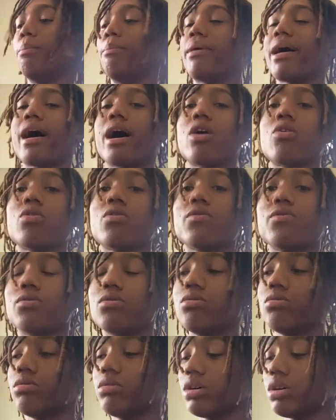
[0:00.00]

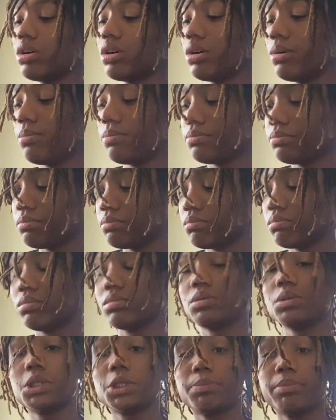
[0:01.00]
powerful
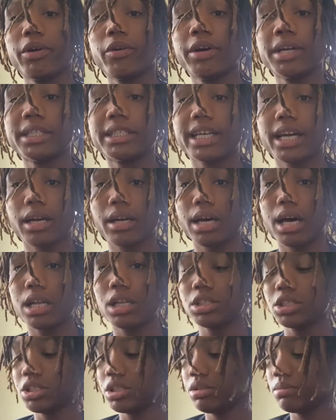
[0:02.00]
spirit
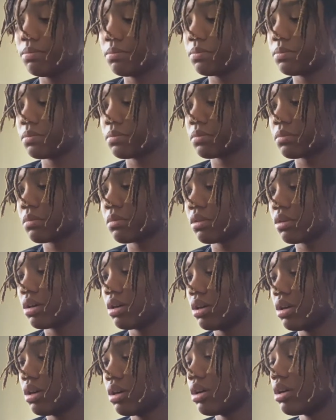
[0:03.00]
technology
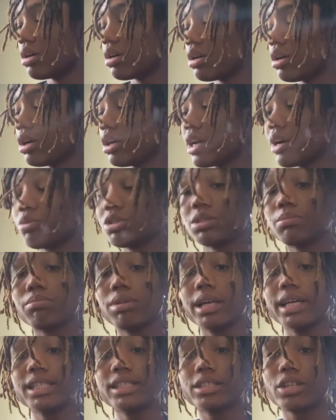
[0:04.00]
that was
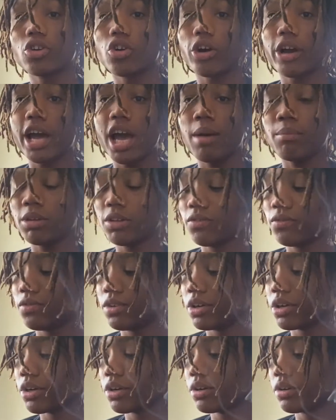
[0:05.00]
placed in our
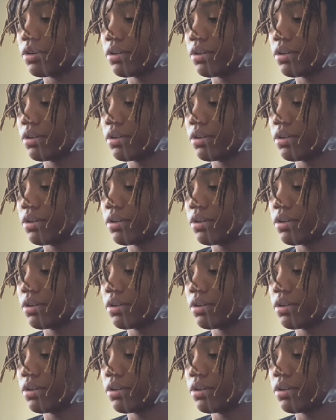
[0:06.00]
atmosphere,